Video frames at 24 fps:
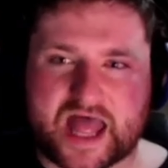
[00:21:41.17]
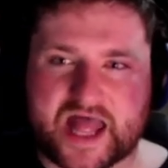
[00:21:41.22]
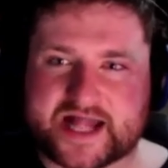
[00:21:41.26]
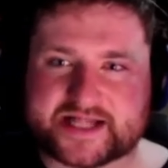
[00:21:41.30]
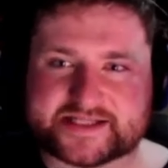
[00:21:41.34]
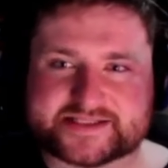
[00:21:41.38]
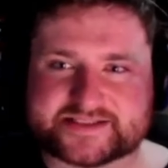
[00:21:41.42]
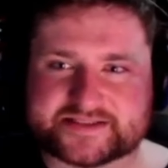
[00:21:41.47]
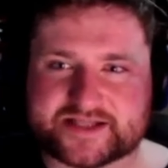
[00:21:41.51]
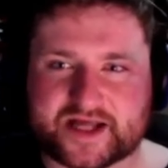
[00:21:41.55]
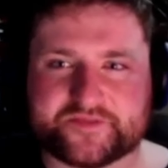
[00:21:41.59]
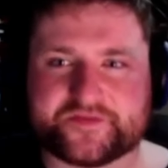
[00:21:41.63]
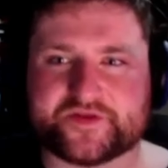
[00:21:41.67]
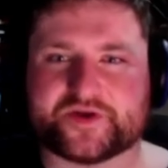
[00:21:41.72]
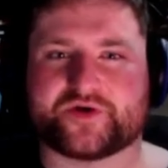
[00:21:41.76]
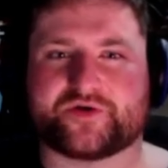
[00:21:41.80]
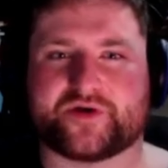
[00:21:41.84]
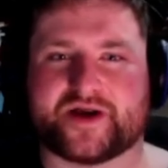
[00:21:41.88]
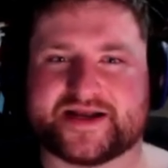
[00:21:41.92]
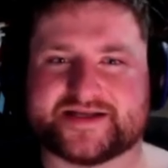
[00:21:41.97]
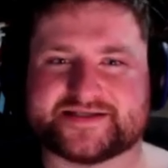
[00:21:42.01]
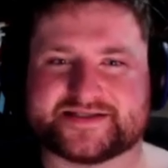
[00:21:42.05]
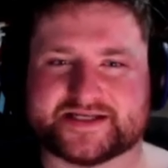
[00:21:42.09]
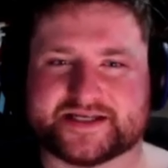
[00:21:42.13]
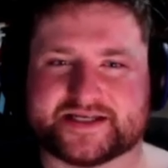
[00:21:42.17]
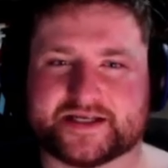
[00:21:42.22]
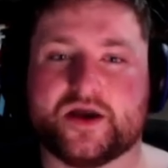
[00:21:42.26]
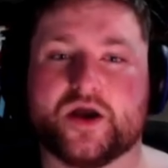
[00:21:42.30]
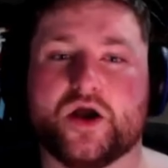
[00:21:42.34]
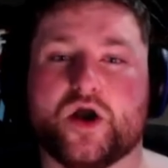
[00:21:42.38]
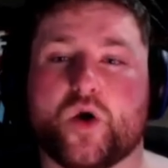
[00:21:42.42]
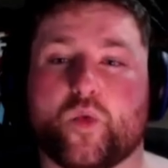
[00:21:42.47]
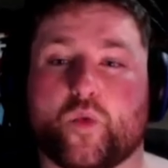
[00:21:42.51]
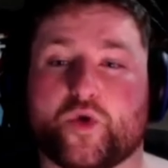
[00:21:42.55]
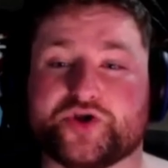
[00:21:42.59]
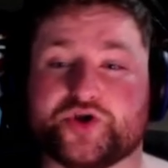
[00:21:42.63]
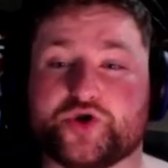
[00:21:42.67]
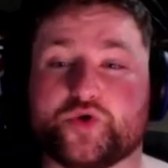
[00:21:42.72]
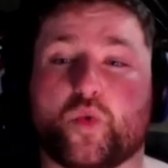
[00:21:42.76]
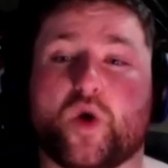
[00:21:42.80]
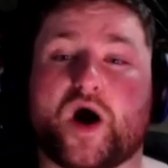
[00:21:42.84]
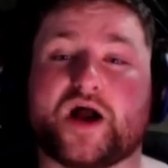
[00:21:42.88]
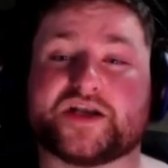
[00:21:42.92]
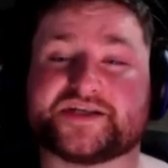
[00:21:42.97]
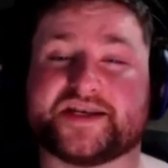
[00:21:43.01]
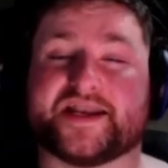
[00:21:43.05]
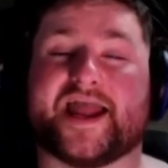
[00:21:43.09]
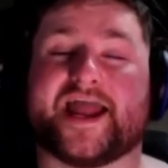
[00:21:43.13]
Yeah. It's nothing crazy. When you
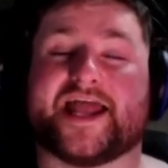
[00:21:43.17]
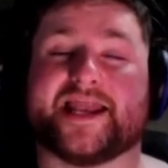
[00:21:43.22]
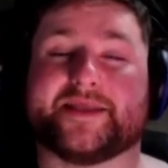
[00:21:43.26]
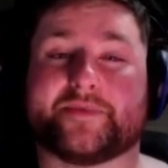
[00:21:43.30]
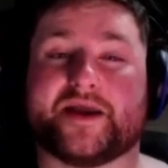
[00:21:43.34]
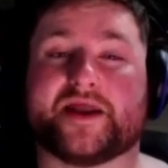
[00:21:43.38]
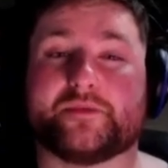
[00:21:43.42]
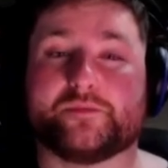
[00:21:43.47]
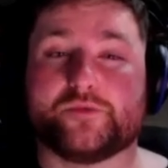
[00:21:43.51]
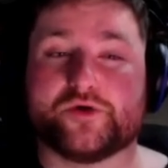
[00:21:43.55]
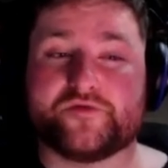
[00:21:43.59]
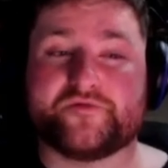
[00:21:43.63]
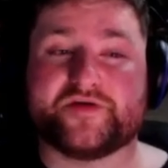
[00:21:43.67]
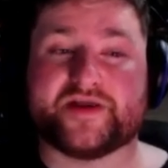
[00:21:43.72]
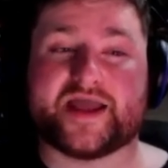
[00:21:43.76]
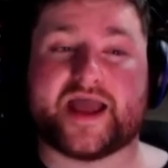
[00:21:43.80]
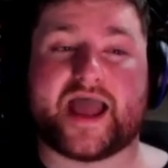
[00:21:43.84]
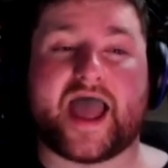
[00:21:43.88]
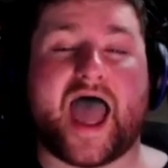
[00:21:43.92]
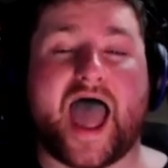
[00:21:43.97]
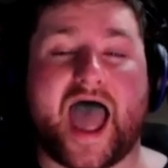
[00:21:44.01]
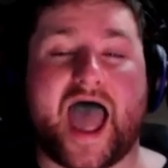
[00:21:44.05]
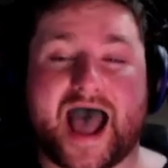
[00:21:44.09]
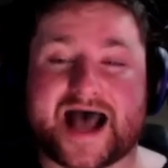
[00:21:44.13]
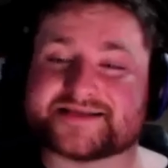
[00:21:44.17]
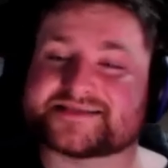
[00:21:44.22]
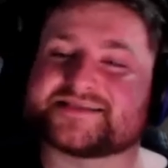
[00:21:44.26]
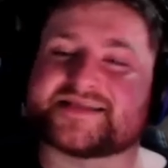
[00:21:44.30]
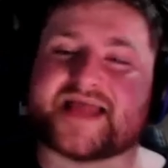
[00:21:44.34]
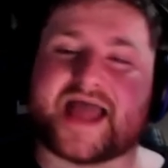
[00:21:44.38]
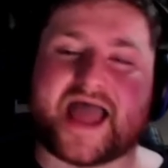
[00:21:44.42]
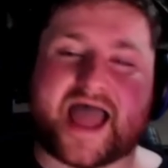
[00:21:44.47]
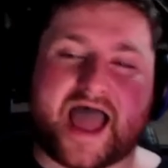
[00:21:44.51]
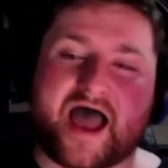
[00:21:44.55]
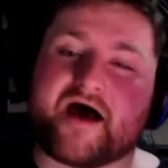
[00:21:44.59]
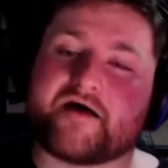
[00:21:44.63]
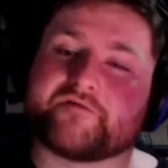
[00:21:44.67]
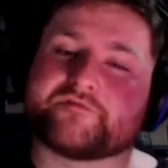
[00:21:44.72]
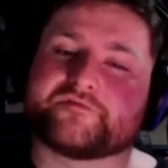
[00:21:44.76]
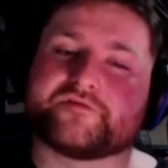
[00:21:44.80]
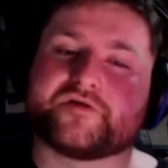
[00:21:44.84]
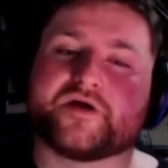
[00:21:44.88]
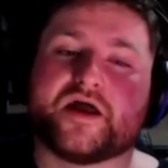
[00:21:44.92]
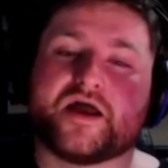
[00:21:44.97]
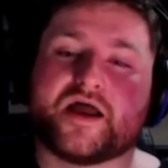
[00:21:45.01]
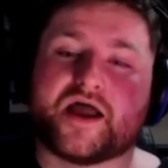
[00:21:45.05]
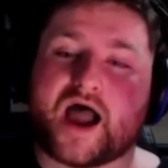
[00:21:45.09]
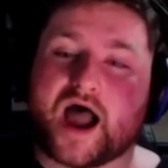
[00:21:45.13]
watch an animated movie, it has to have
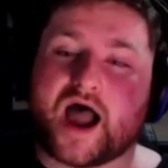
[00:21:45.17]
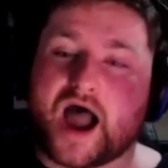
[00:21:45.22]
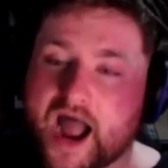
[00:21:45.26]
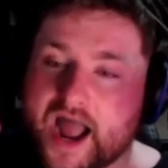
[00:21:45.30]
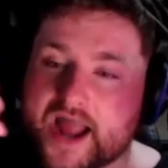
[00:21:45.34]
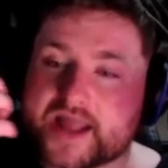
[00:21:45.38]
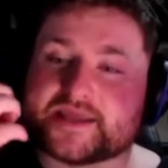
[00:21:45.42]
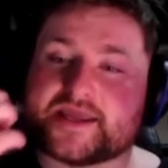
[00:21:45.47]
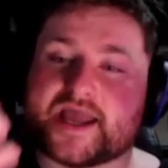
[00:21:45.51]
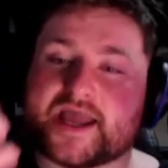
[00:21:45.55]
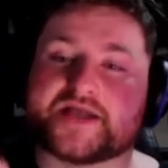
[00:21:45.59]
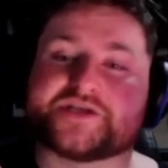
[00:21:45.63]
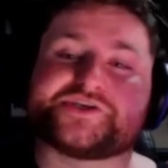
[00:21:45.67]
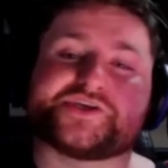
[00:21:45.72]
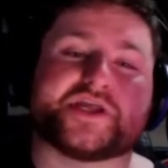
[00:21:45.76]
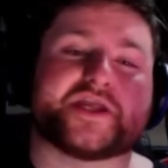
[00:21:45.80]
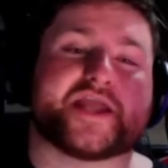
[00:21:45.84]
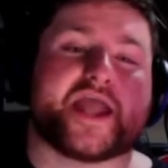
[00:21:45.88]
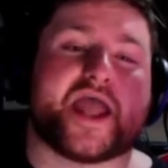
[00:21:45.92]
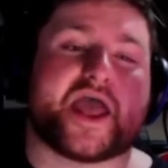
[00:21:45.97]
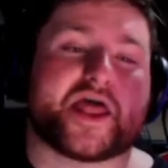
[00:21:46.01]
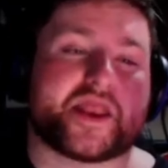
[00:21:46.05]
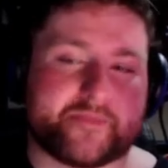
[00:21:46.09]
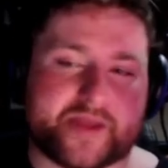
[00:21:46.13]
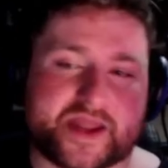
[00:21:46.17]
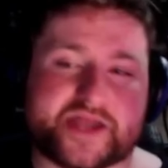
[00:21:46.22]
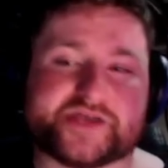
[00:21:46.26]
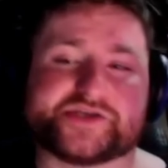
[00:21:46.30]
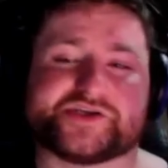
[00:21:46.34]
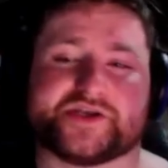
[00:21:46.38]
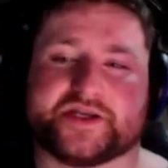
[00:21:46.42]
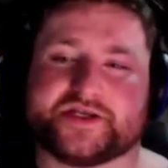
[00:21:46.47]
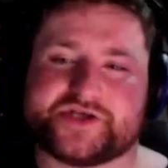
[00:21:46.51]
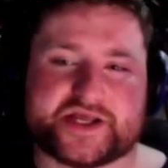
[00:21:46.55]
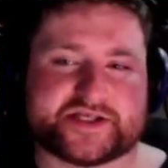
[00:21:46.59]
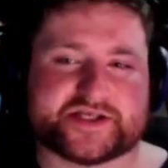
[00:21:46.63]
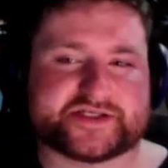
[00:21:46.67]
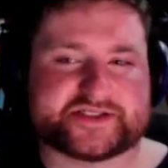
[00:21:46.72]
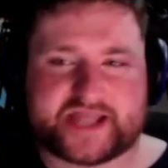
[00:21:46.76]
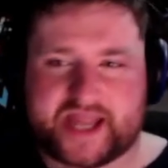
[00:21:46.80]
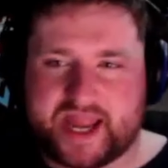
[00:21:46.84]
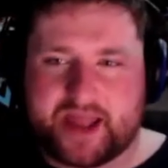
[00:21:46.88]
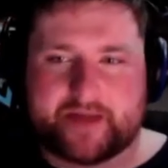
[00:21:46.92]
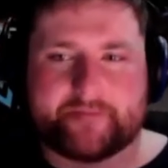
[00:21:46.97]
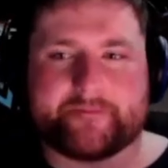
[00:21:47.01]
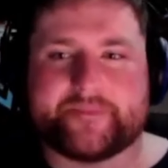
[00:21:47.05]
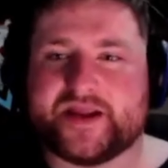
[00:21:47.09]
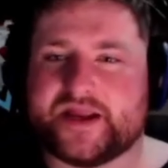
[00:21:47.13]
eye-catching animation. It just
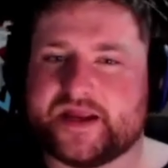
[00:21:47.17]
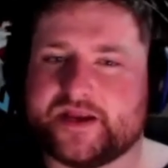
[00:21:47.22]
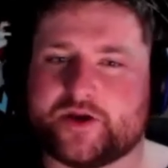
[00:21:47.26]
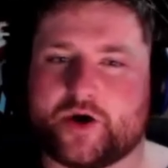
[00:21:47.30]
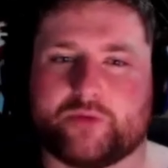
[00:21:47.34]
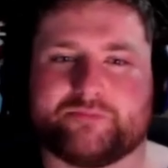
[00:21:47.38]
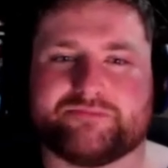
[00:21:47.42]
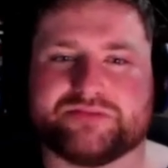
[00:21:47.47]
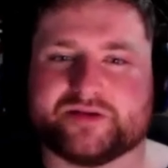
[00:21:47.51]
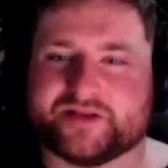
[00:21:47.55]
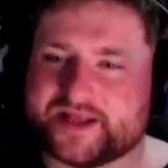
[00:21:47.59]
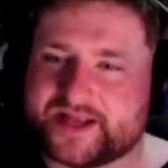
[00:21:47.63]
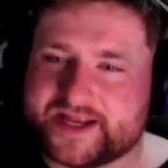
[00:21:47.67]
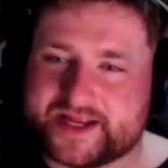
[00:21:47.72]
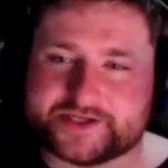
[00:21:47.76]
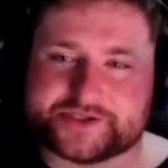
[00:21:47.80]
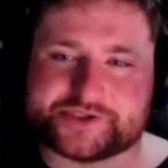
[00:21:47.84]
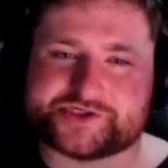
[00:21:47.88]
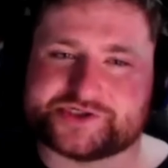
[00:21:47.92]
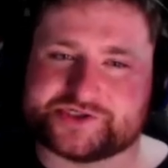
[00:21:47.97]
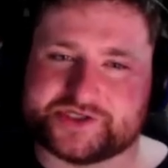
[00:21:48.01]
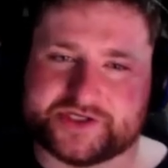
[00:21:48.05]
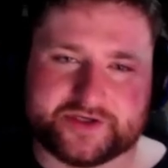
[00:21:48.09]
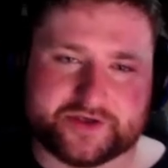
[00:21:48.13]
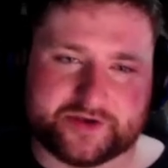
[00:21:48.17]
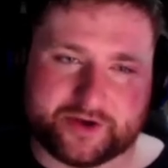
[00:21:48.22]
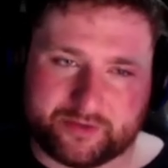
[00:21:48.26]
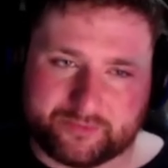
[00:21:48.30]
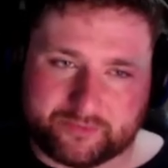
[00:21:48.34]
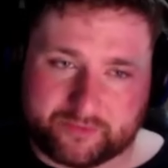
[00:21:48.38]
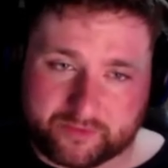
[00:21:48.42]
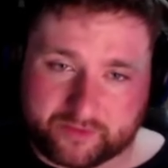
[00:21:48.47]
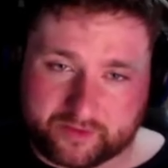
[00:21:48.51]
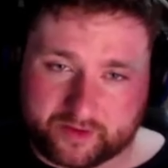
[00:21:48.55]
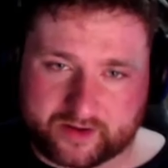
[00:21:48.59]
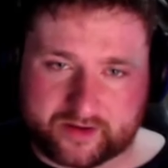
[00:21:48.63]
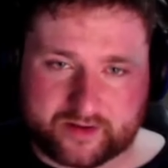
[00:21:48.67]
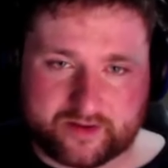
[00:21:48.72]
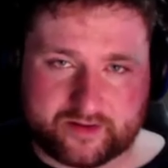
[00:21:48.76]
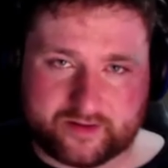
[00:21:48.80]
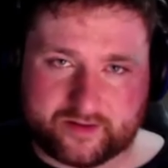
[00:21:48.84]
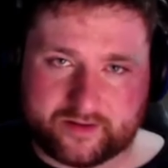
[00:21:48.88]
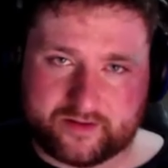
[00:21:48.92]
can't be no bland shit no more.